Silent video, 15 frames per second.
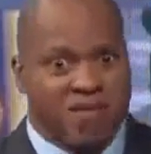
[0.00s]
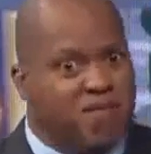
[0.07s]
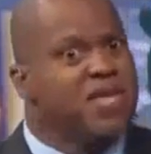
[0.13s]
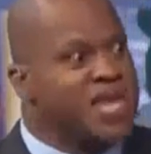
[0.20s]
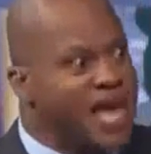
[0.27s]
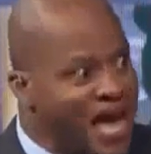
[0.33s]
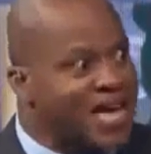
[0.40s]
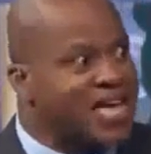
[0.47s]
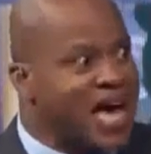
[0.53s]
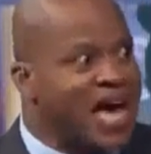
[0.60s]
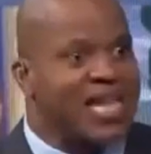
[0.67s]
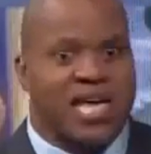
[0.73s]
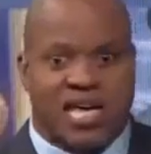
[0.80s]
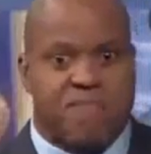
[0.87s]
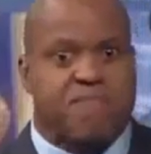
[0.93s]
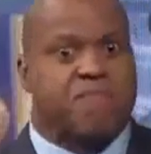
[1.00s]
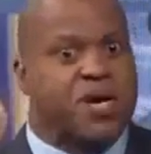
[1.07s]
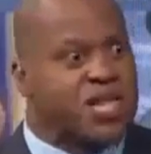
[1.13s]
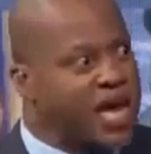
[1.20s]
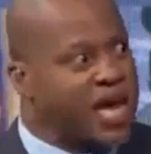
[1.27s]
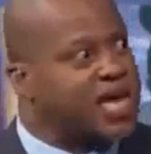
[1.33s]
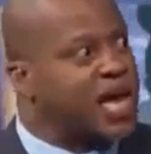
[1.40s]
give me that guy that can
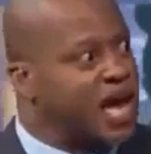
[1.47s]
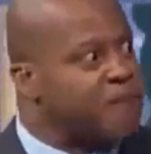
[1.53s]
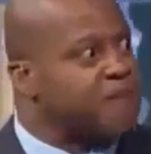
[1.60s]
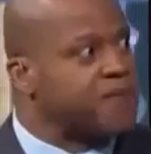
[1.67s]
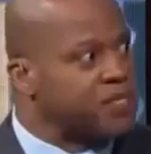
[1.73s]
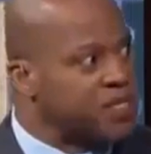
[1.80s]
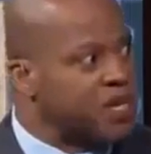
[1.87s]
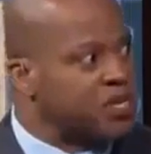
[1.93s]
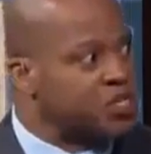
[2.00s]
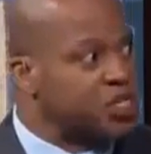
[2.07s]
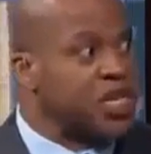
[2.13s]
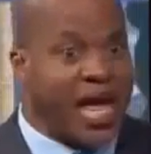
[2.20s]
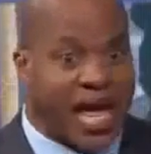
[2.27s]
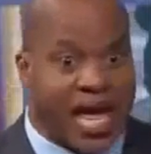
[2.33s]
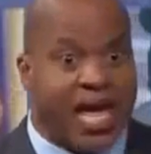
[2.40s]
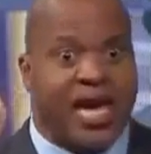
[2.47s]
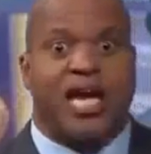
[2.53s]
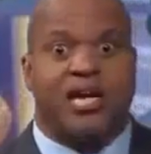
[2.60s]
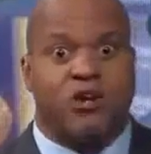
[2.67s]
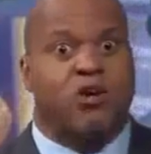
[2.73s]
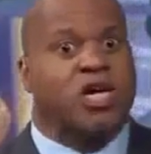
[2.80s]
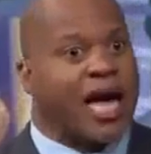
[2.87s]
bring that kind of production.
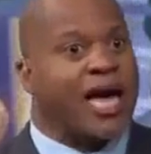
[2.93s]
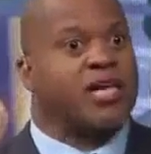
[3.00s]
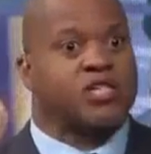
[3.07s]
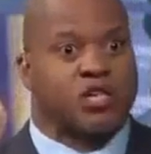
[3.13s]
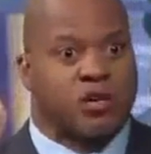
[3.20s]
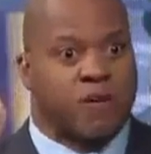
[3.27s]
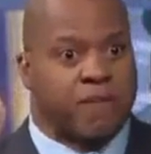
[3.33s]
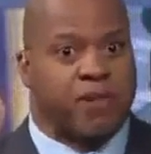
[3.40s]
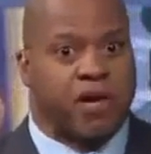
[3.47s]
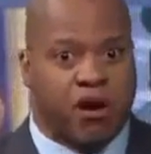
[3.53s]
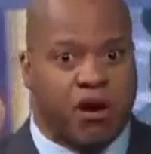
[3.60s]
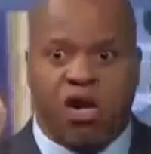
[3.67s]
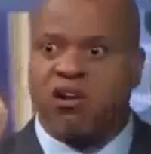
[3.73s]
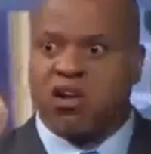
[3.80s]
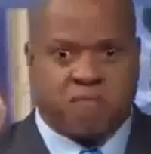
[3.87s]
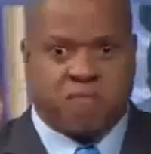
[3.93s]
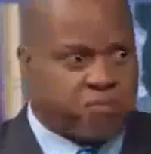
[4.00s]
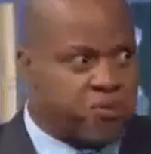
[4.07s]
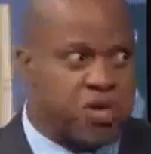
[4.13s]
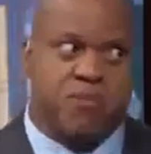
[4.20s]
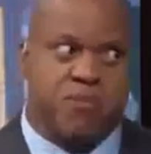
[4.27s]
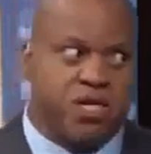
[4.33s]
And I know a guy that's going to play hard
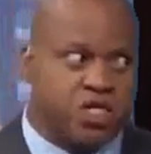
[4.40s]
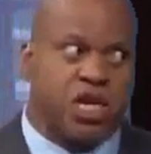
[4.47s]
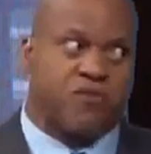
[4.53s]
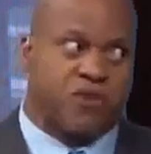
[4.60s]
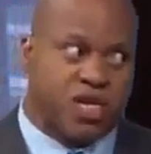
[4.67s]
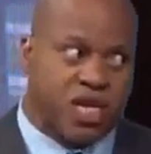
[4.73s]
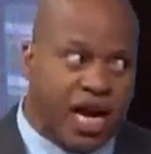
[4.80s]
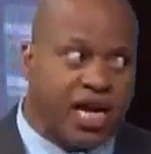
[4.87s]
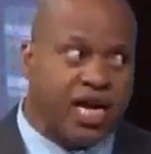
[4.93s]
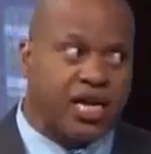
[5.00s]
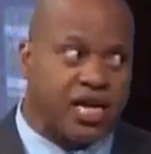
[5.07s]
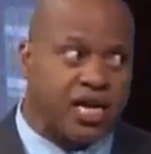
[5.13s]
pretty much every night.